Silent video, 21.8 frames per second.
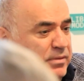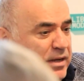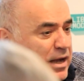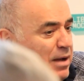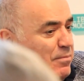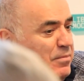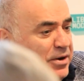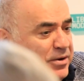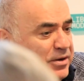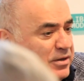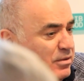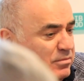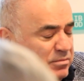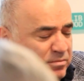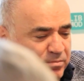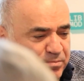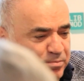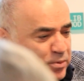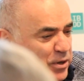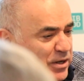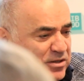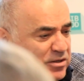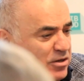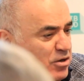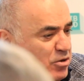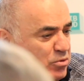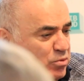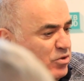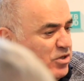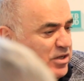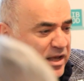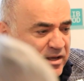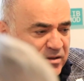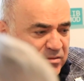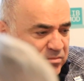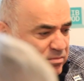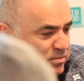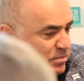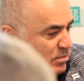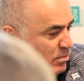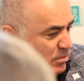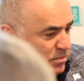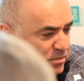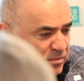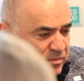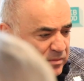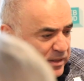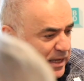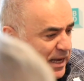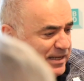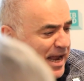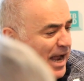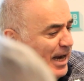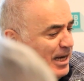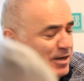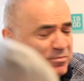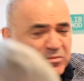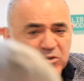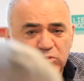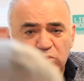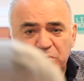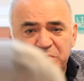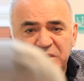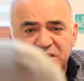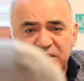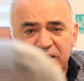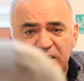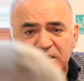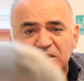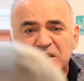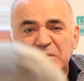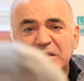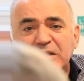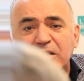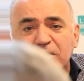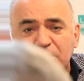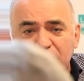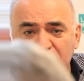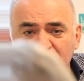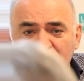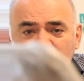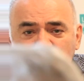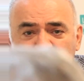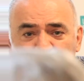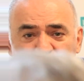American president could say attackers will be sent immediately.